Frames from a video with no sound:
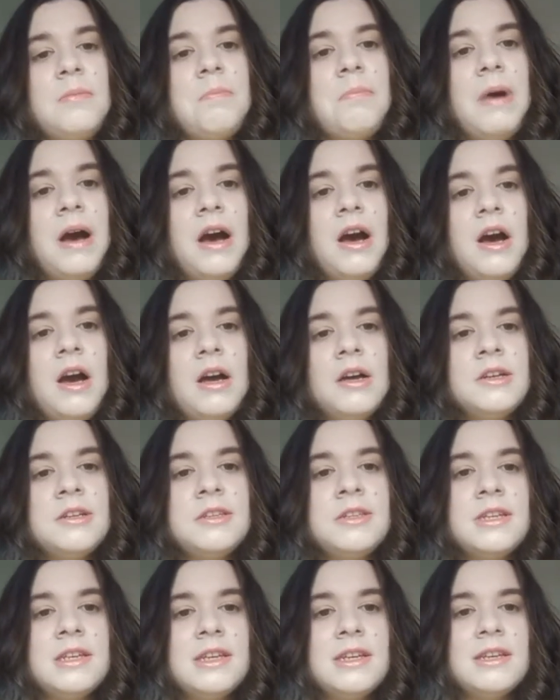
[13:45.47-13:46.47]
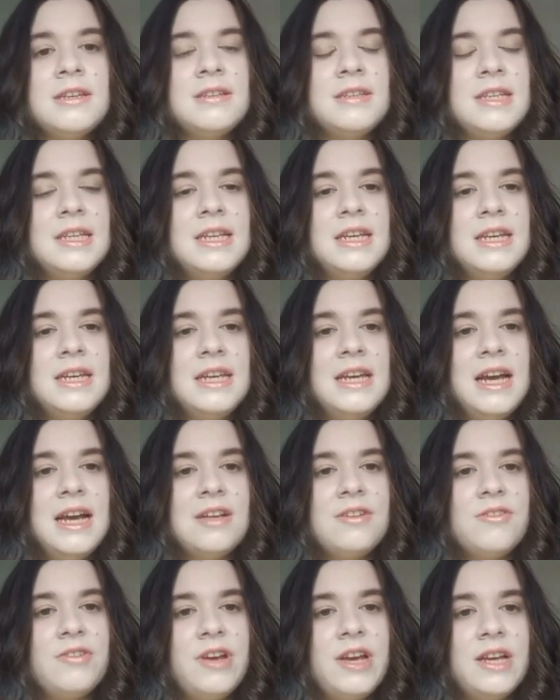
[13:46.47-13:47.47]
bar to see
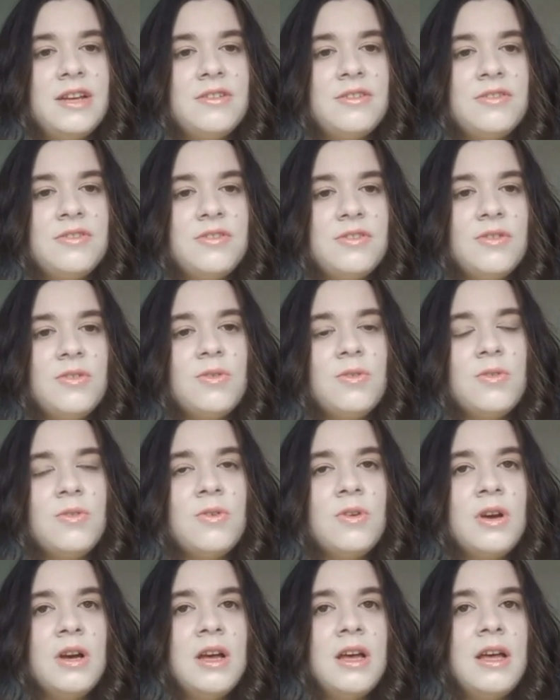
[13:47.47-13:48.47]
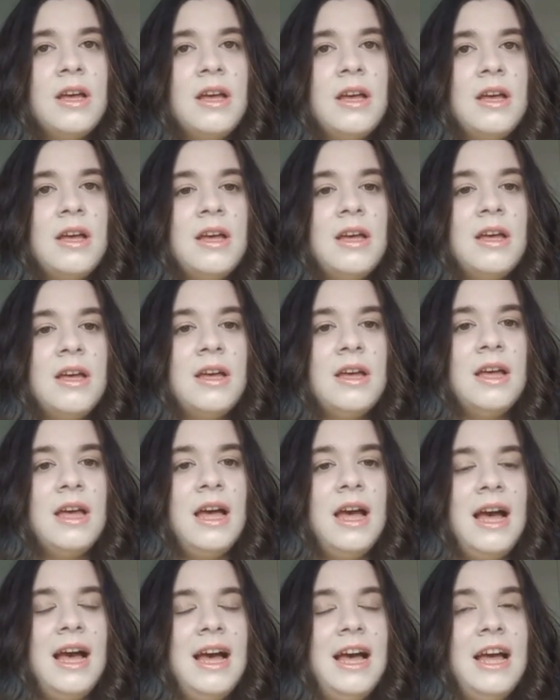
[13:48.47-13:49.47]
a drag show,
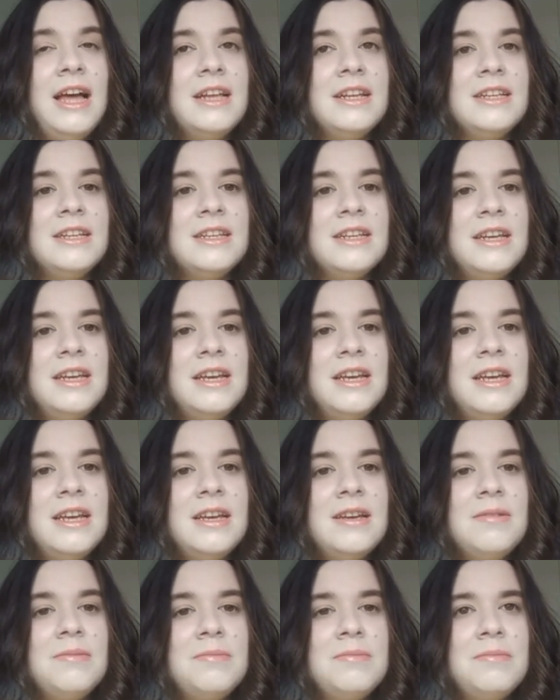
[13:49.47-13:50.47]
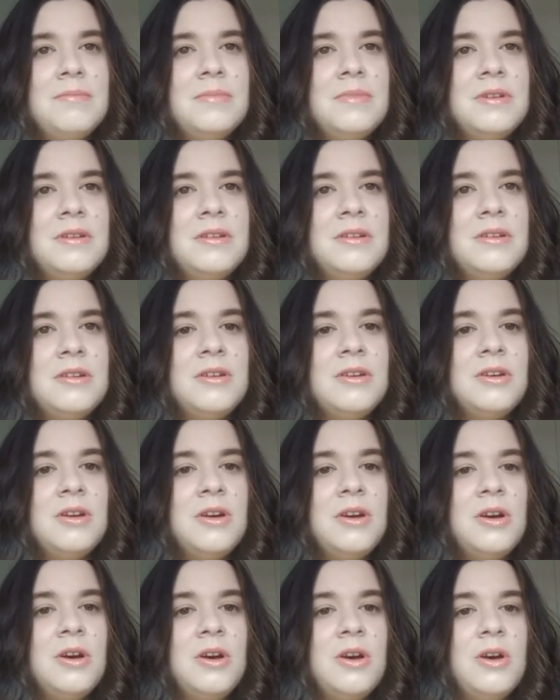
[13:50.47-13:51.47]
and
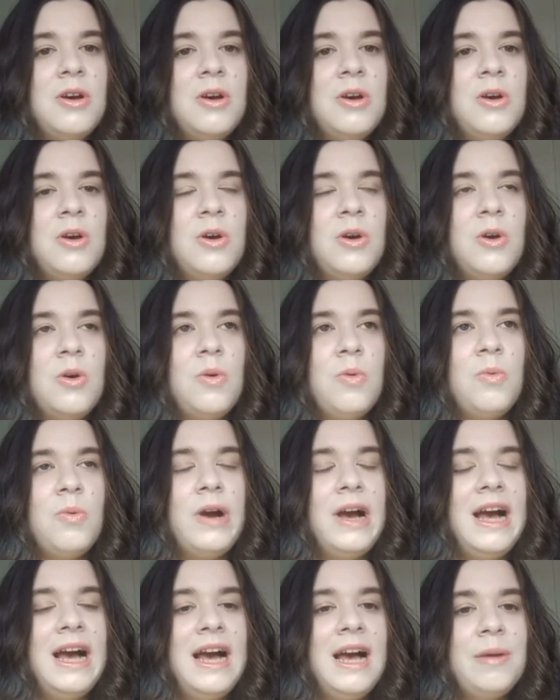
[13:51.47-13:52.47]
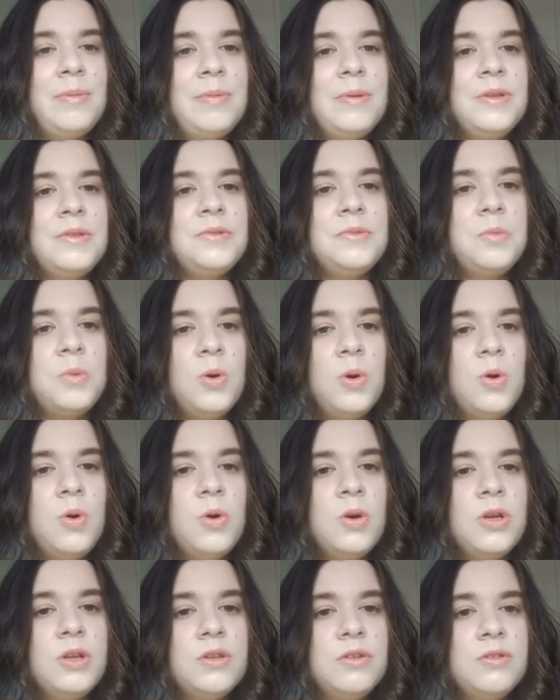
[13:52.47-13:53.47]
what happened
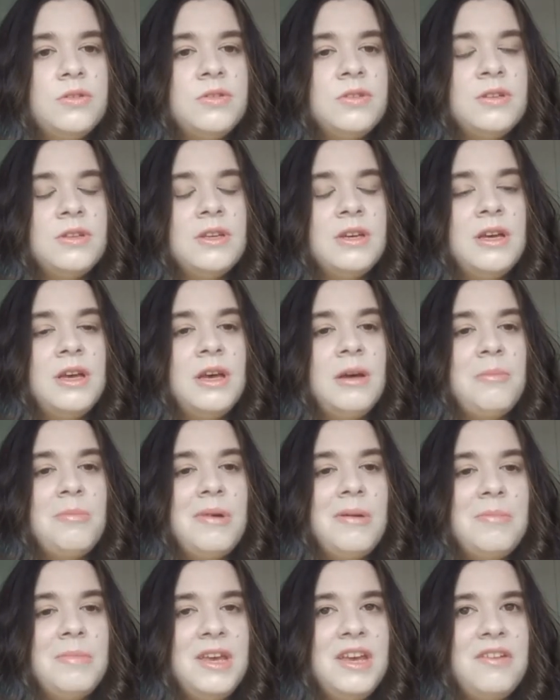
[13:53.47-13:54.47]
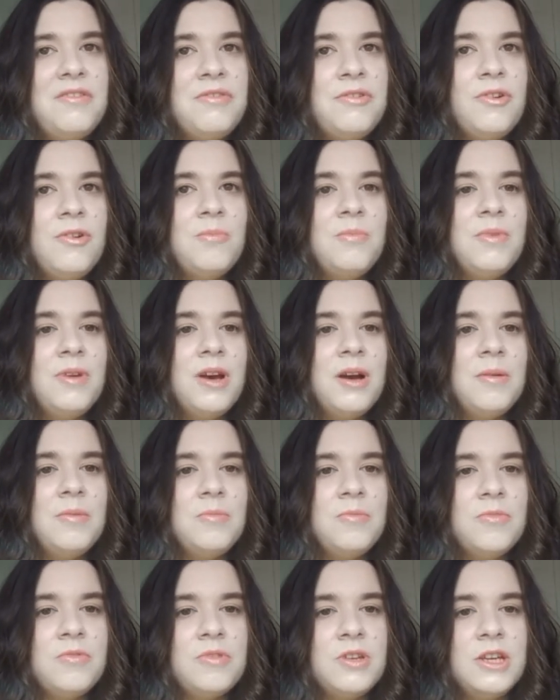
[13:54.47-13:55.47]
was my mate phoned me up
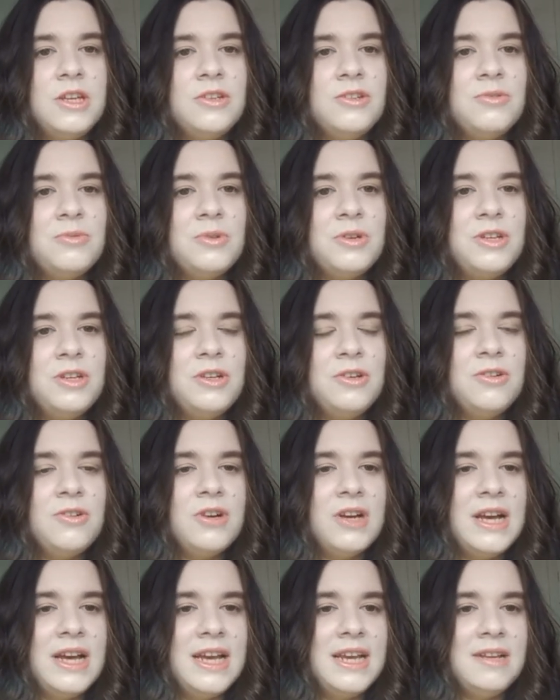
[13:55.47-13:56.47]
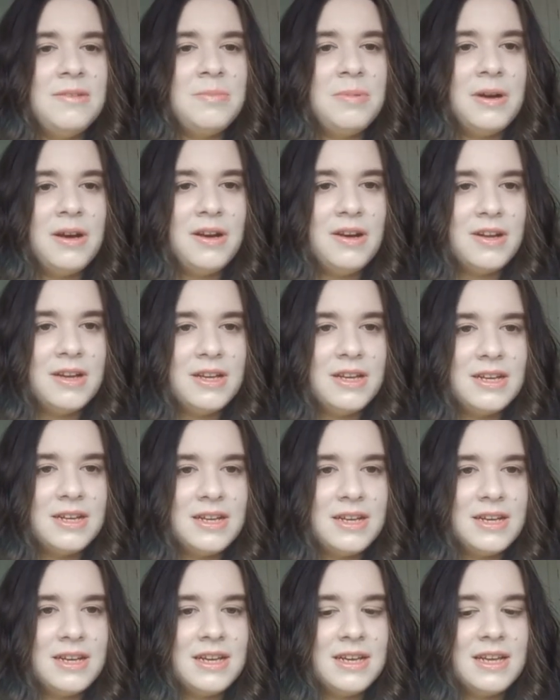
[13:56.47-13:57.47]
and was like, do you want to go to Hyde
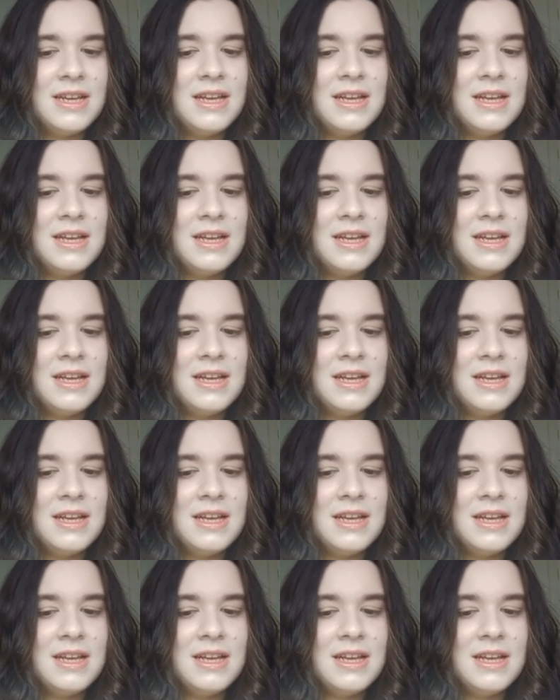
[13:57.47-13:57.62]
Park?